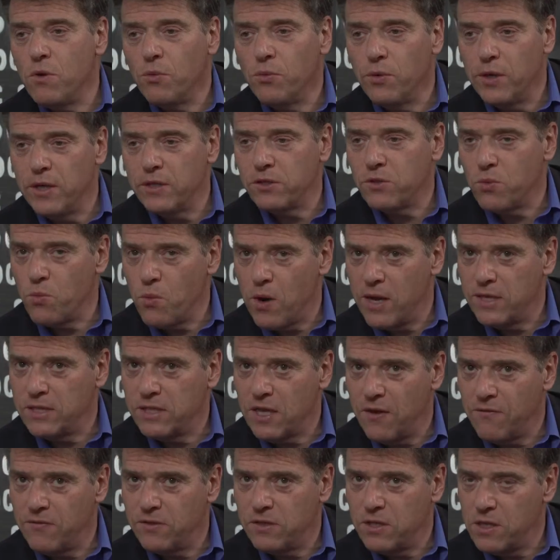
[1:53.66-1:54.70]
the reason why
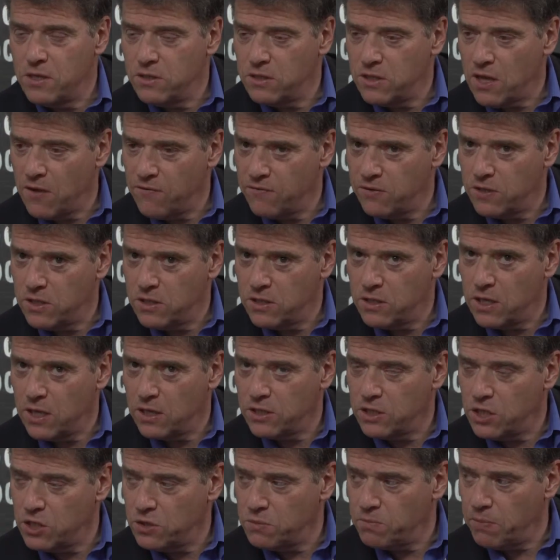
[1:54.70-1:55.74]

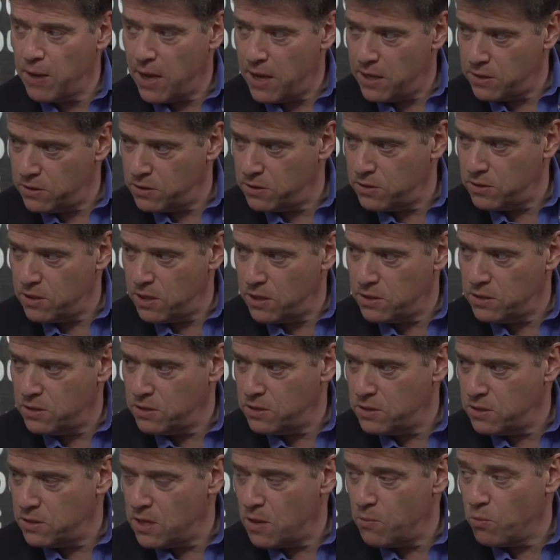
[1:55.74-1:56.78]
1776 is based in
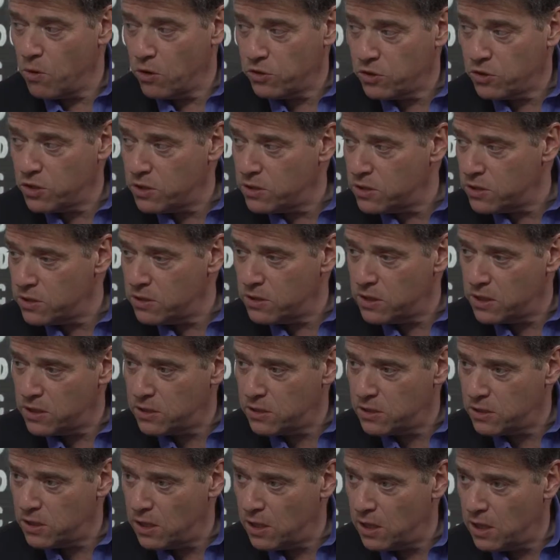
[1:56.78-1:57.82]
Washington,
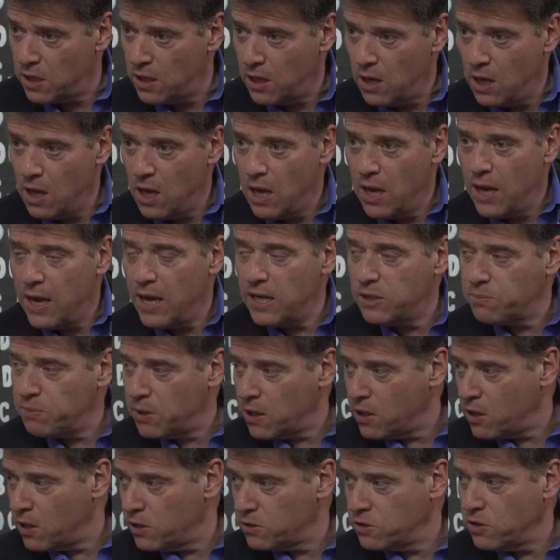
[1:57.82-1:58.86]
D.C. is
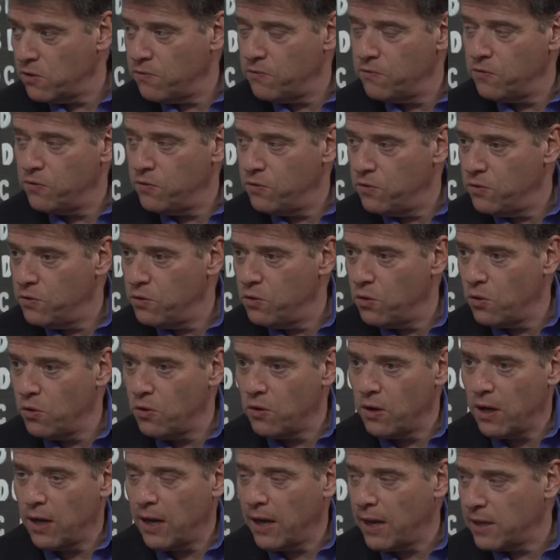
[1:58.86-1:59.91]
because of
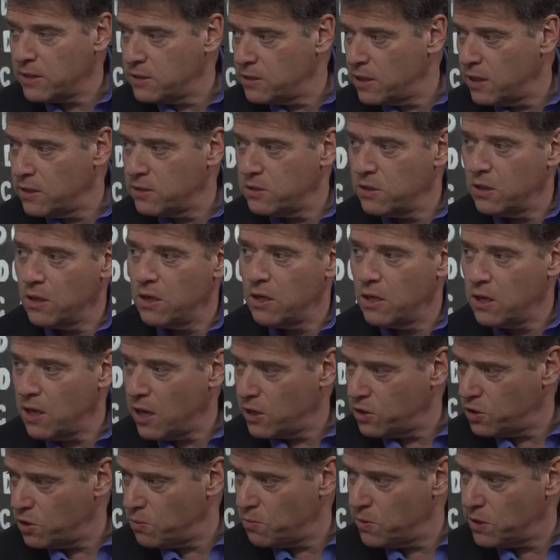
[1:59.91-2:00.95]
your access and
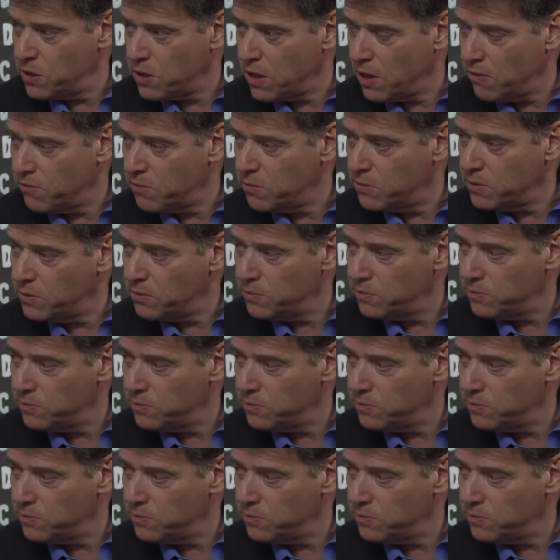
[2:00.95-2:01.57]
connection with government.